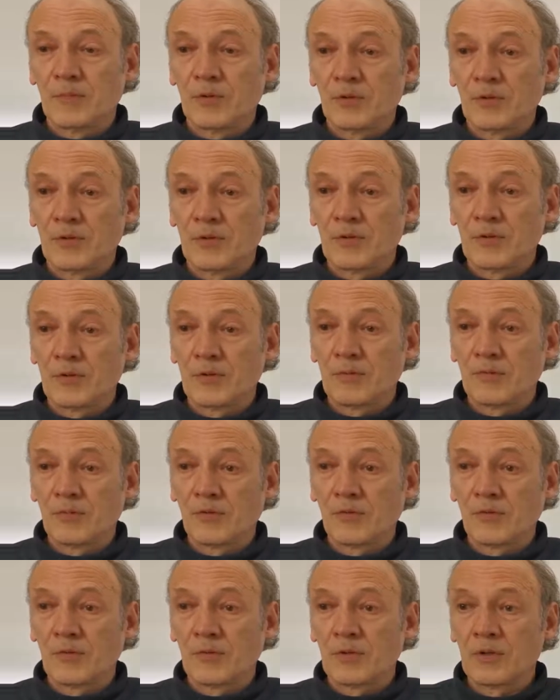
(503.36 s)
Right?
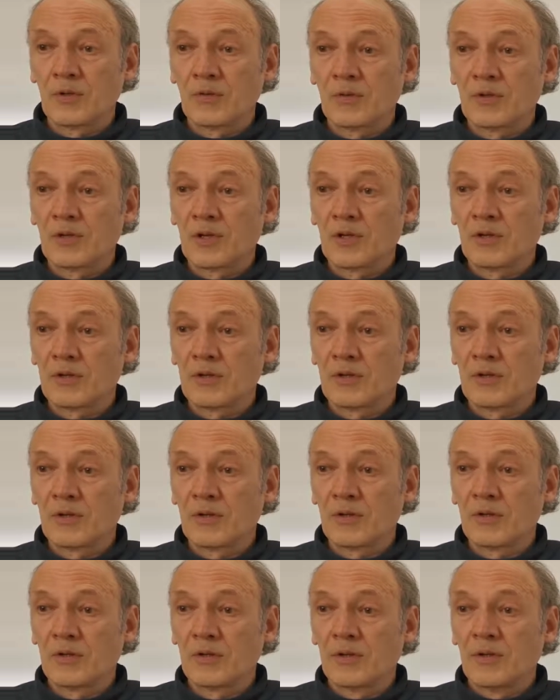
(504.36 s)
So here you can
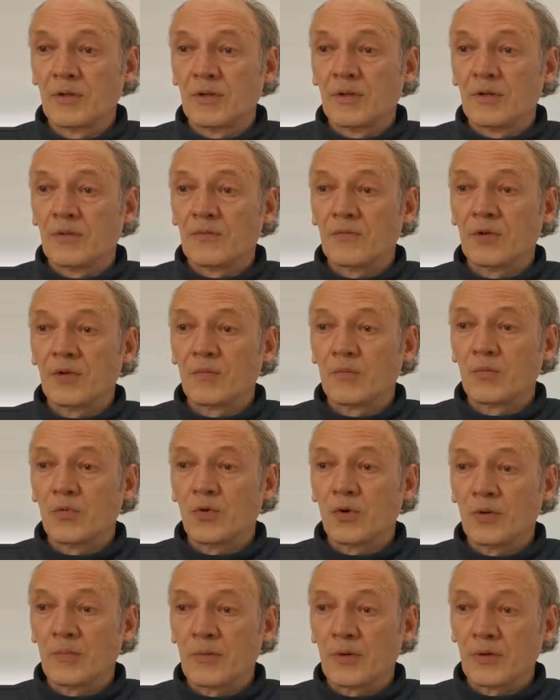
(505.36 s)
actually read
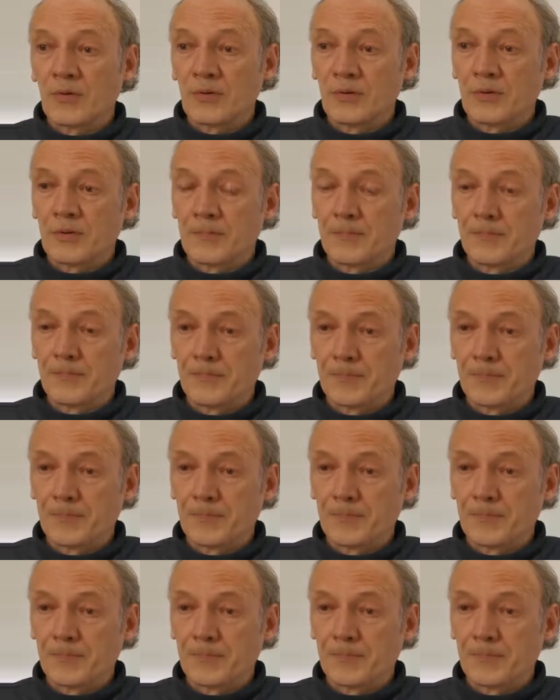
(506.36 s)
more about it.